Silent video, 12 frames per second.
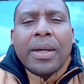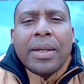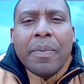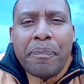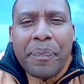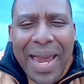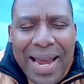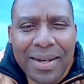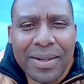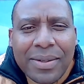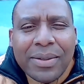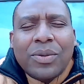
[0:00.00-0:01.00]
The
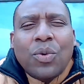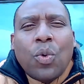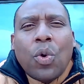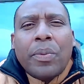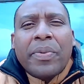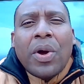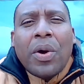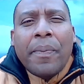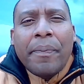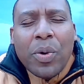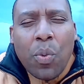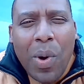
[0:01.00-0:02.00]
pain will
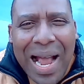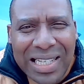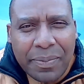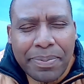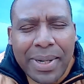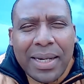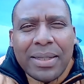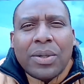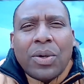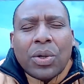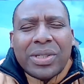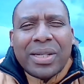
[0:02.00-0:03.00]
be widespread
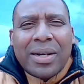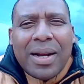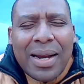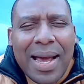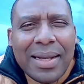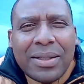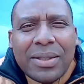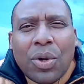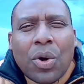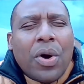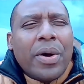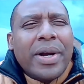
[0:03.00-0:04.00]
or generalized,
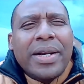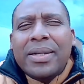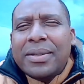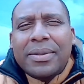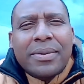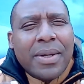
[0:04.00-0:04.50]
occurring in